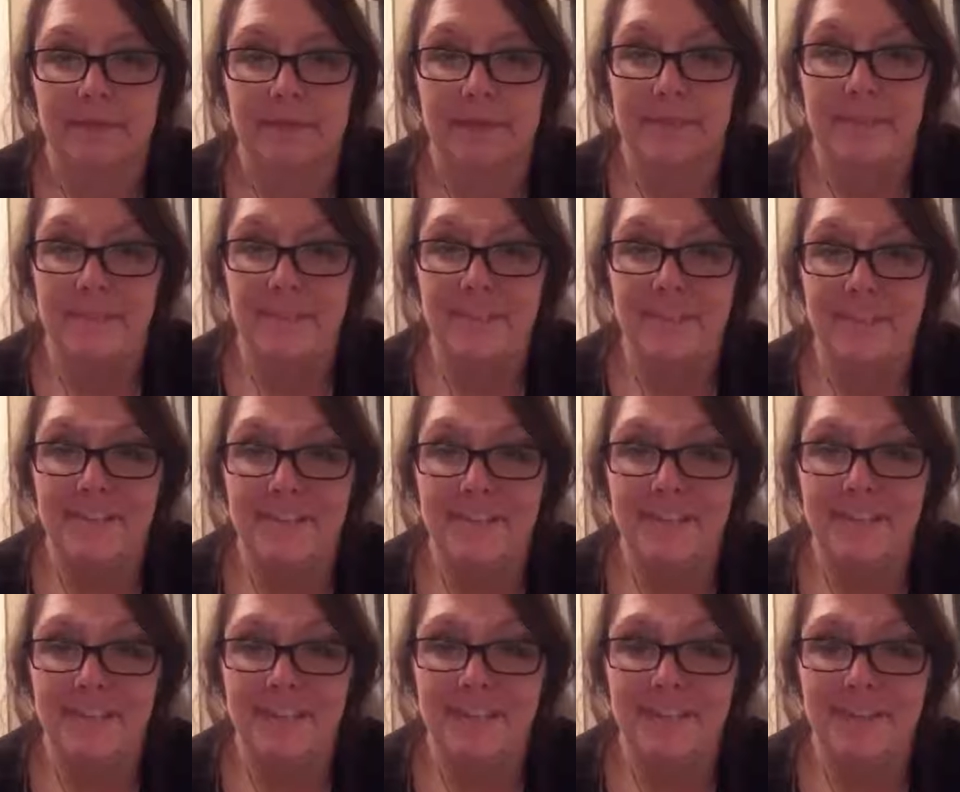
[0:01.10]
Happy New
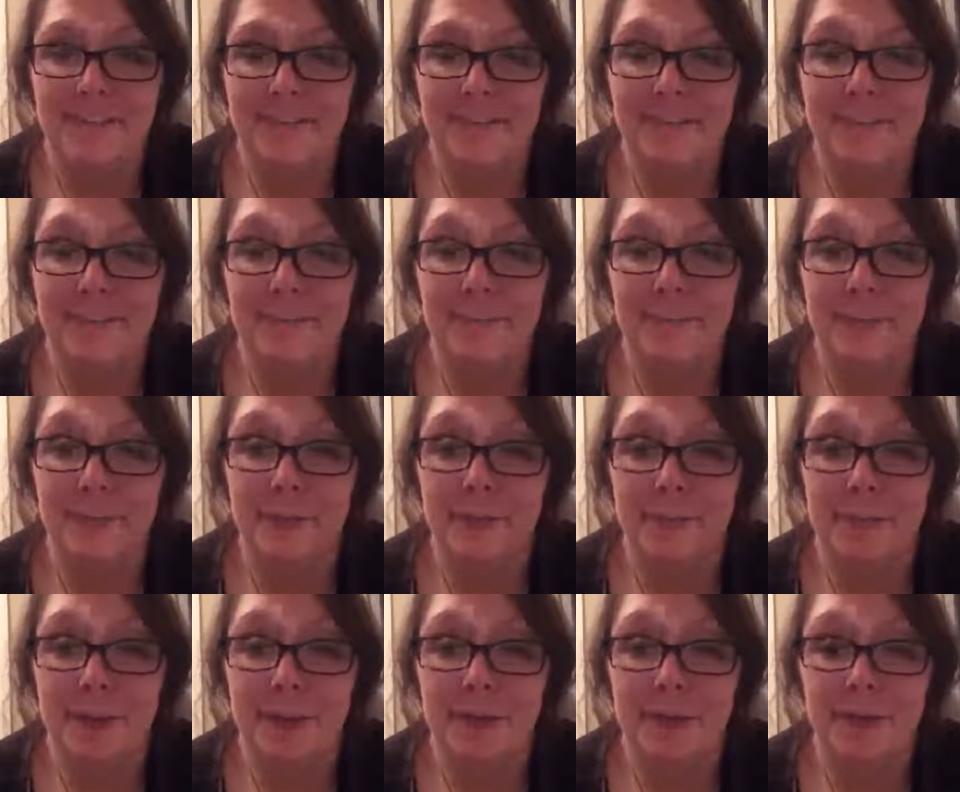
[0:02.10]
Year, Leos. We're
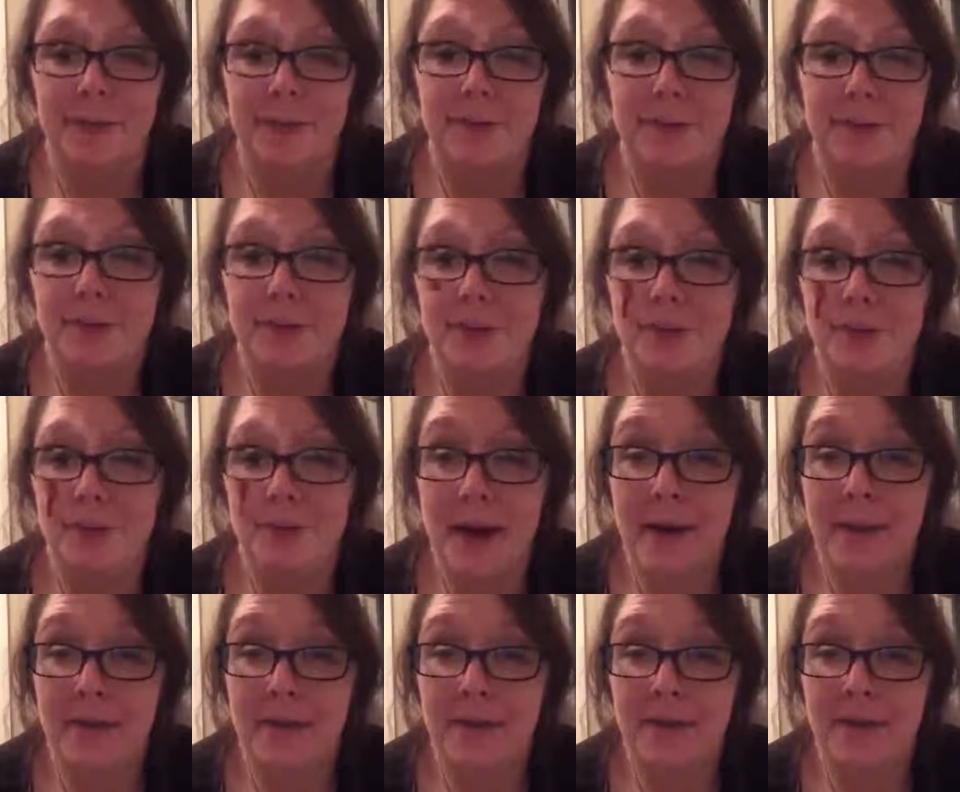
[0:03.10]
about 2
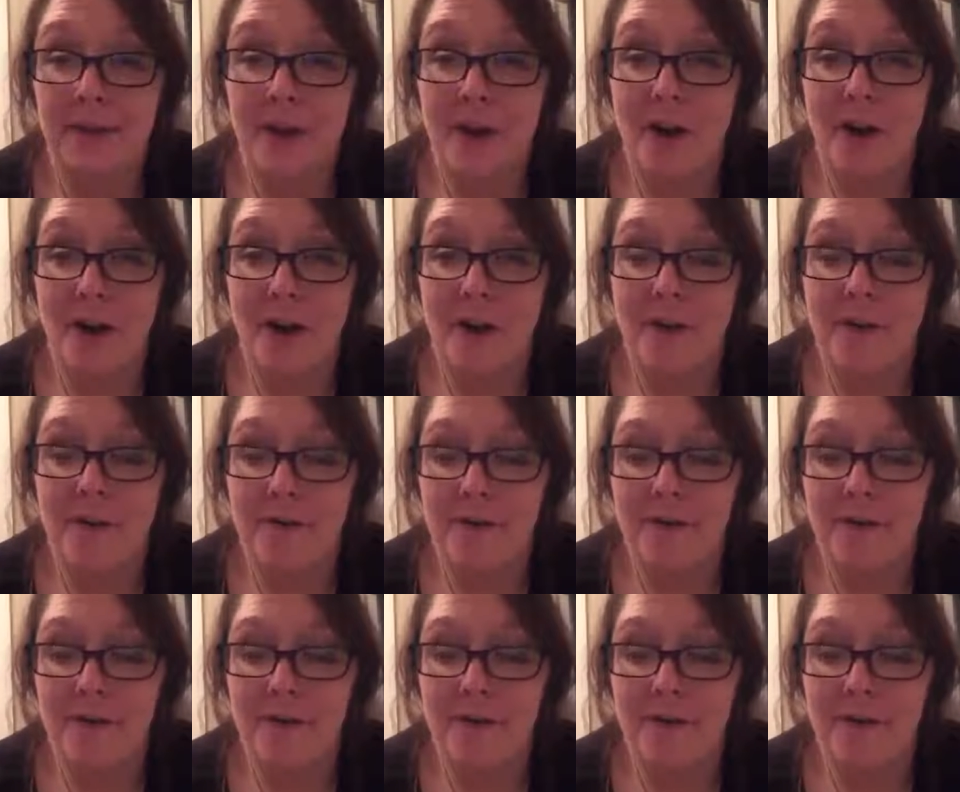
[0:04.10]
hours off.